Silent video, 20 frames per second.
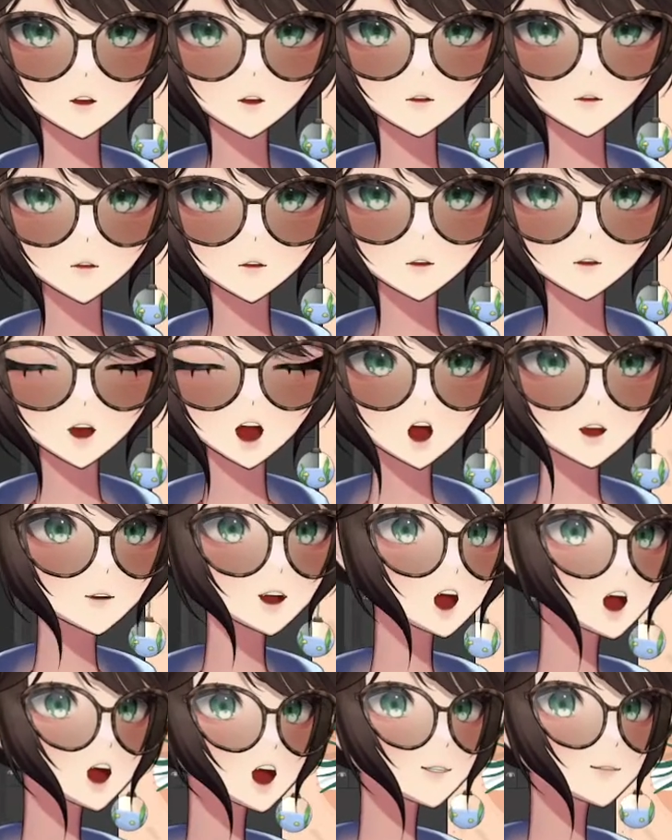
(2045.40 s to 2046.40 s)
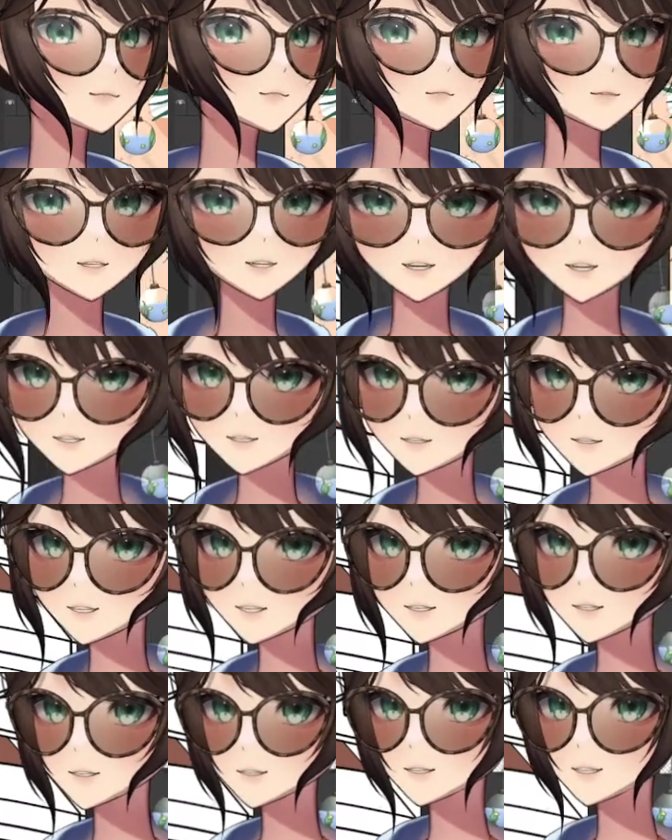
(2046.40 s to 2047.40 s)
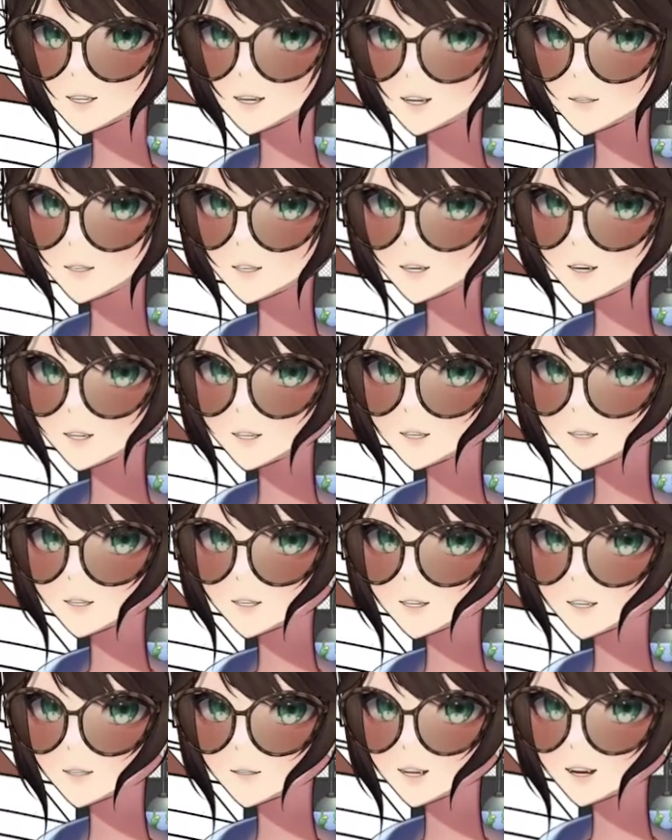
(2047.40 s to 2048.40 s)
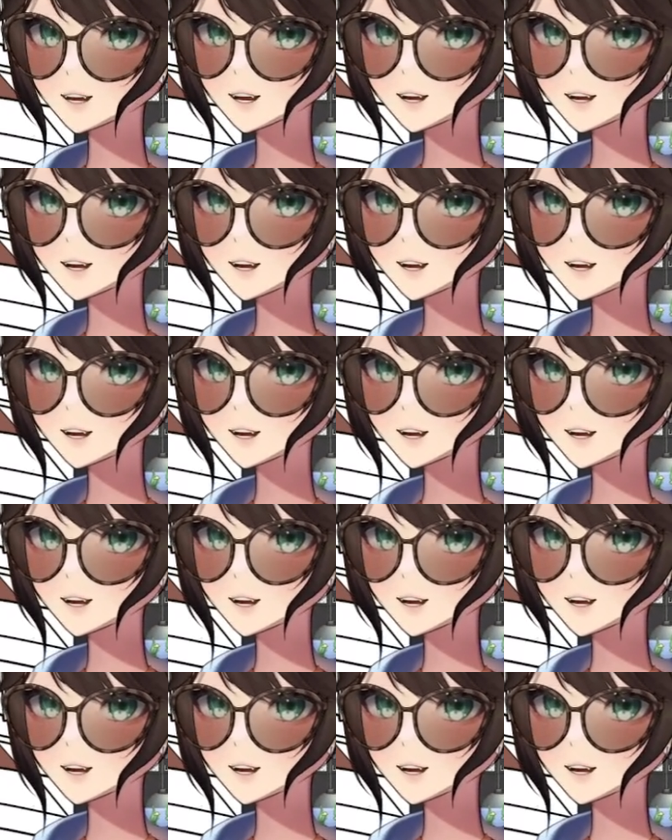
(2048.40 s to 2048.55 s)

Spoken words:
What if we alternate? Hold on. And then we went with more of like a